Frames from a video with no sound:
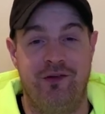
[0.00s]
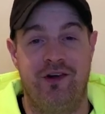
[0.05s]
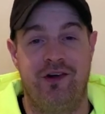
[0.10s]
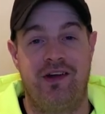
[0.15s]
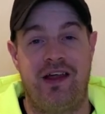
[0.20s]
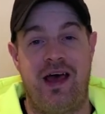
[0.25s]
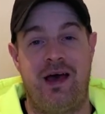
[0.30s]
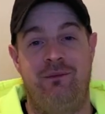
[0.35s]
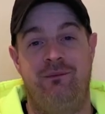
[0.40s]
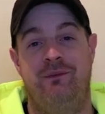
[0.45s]
They're
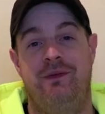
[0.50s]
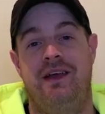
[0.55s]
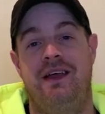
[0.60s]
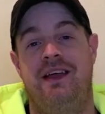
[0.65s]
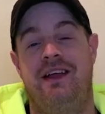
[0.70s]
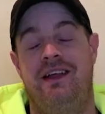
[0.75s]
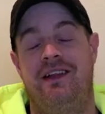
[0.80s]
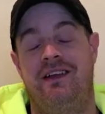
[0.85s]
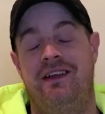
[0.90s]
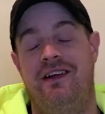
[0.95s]
that
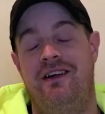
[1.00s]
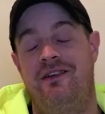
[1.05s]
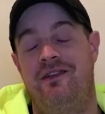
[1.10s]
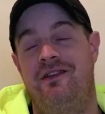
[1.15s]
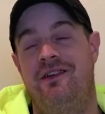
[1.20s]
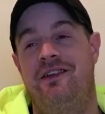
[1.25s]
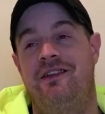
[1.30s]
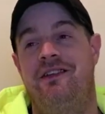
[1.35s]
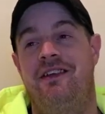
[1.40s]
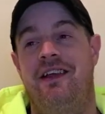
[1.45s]
big. They're
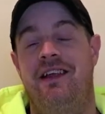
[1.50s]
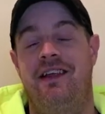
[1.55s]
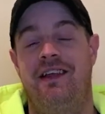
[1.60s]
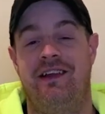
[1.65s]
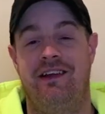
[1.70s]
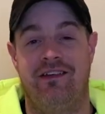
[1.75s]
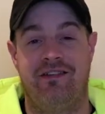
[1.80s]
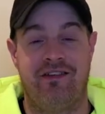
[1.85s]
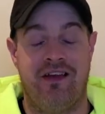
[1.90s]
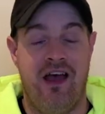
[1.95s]

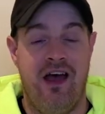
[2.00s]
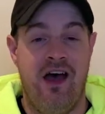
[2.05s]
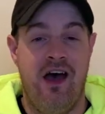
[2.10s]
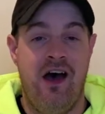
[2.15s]
ridiculous.